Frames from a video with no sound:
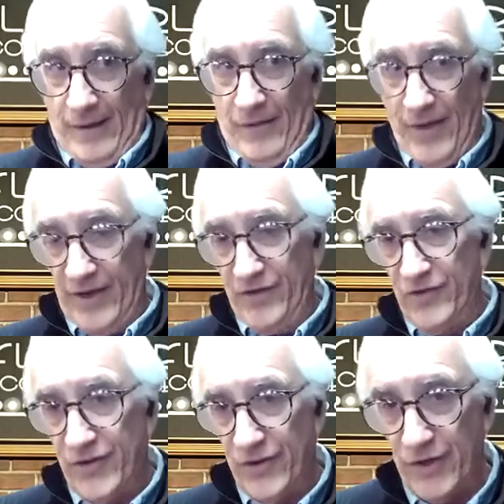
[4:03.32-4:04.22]
that is
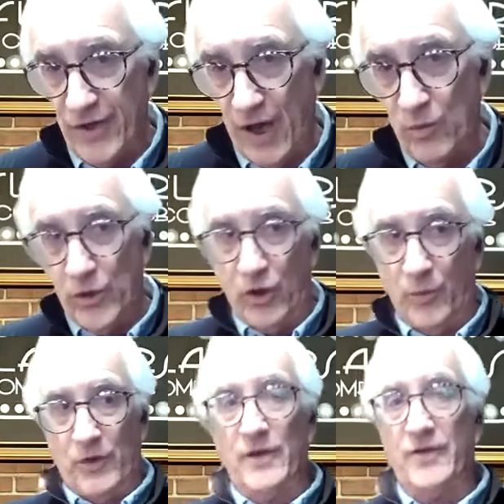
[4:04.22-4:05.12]
until young
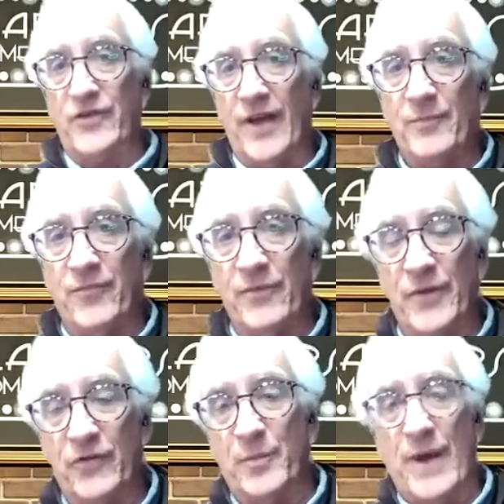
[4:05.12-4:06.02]
Wilbur escaped from
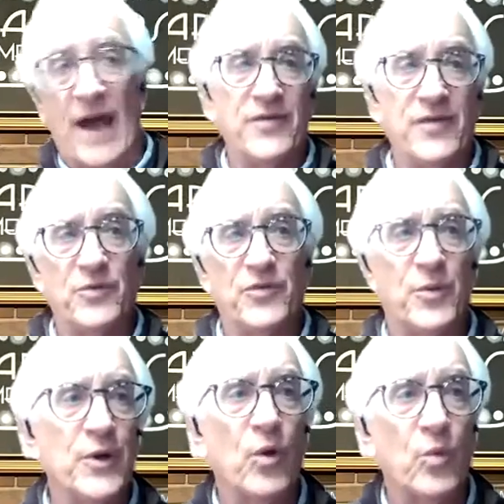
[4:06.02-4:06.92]
his bath. He was a
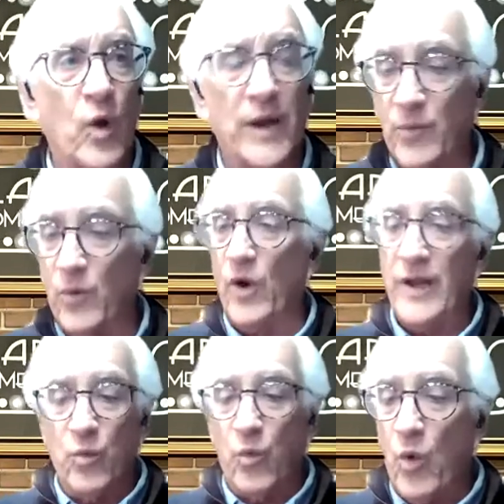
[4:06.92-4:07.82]
3-year-old white boy, and
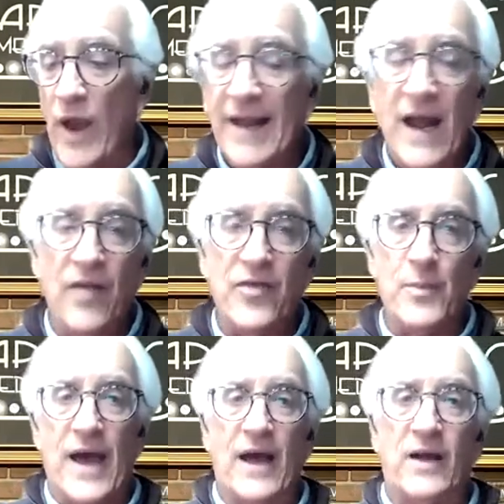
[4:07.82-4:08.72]
he ran out the
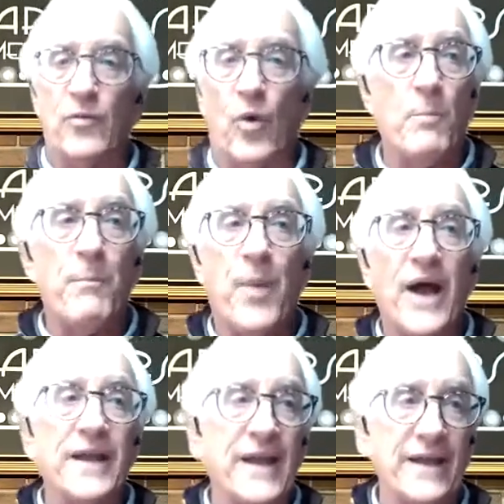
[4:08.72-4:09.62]
back door,
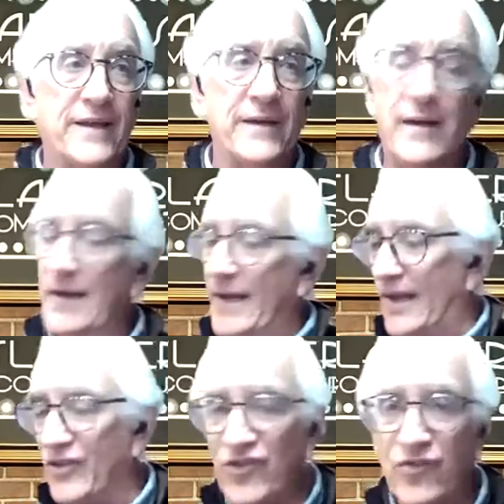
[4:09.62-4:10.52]
butt naked,
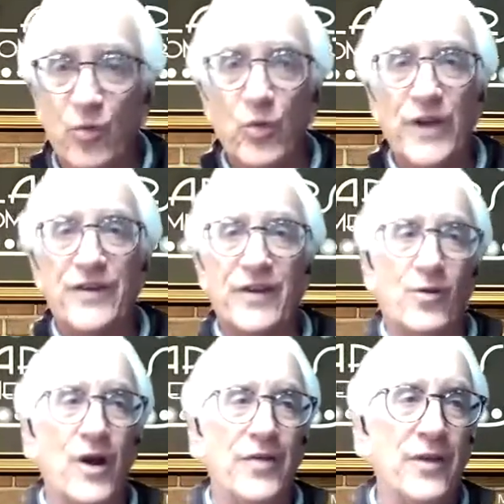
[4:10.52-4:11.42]
and streaked
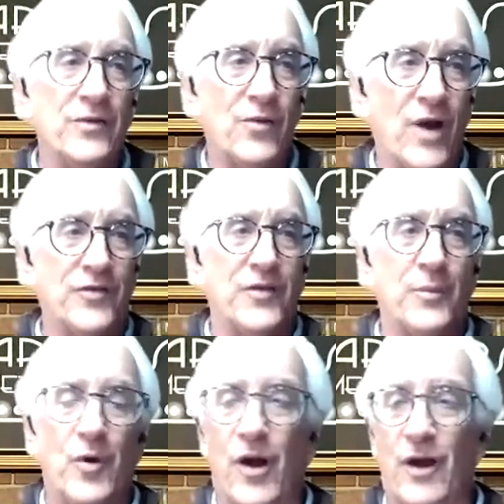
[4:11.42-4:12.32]
across the
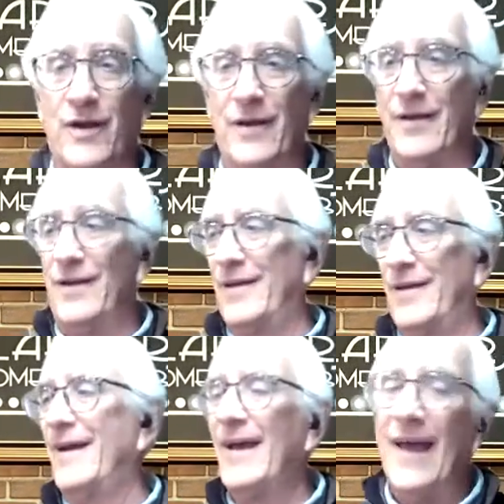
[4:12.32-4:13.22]
park.
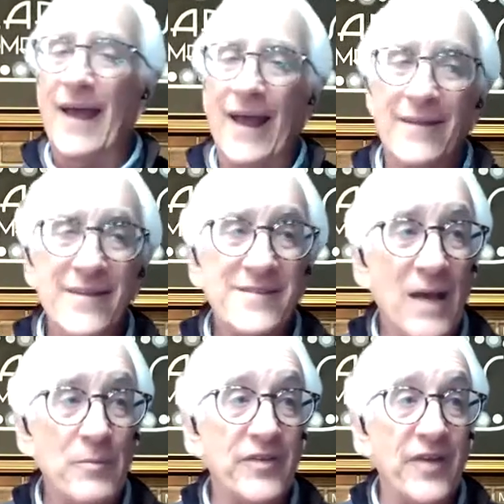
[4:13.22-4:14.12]
And this
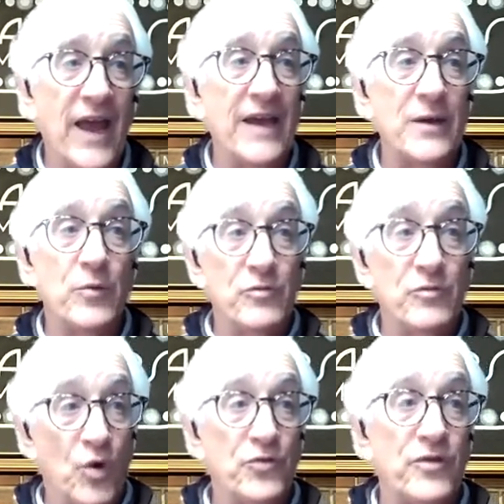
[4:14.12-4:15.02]
time of day, it was
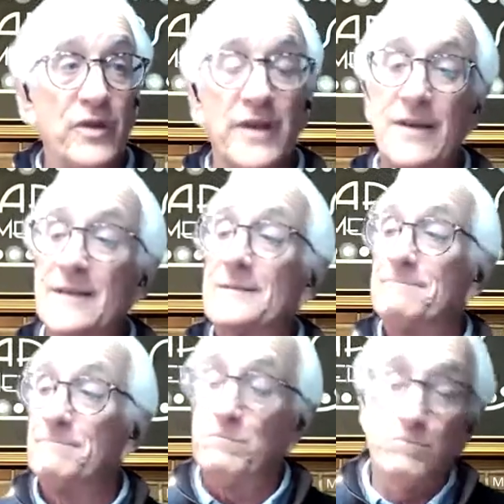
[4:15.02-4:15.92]
mostly
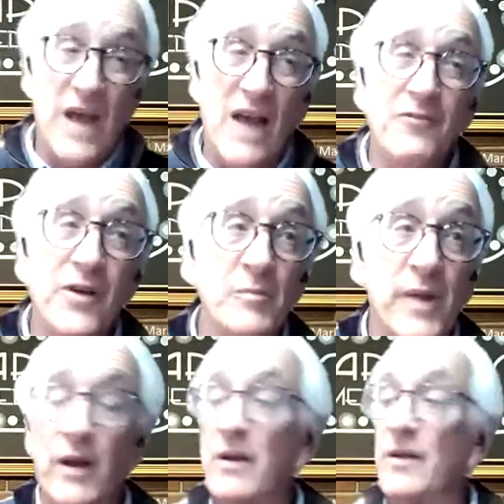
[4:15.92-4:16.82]
African
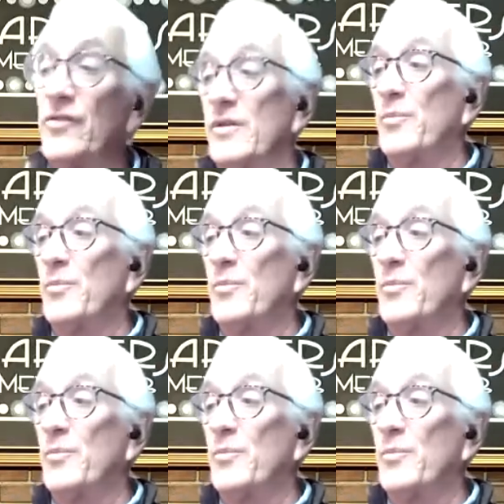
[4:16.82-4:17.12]
Americans in the